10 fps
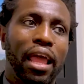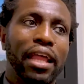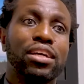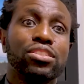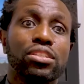
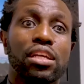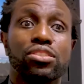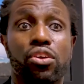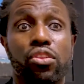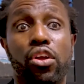it doesn't
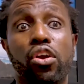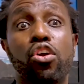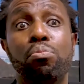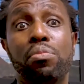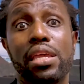necessarily
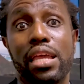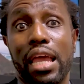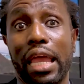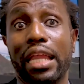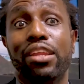hurt me
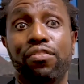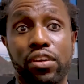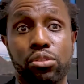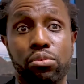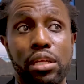
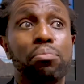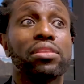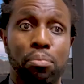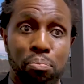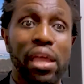individually,
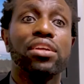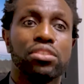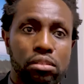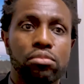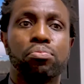but the
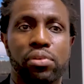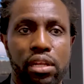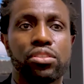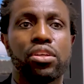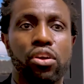patient is
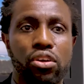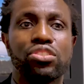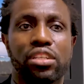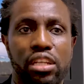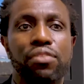potentially hurt
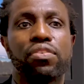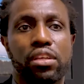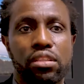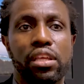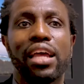
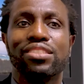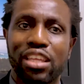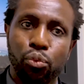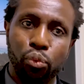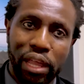significantly as
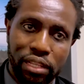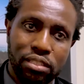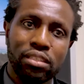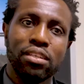they wait.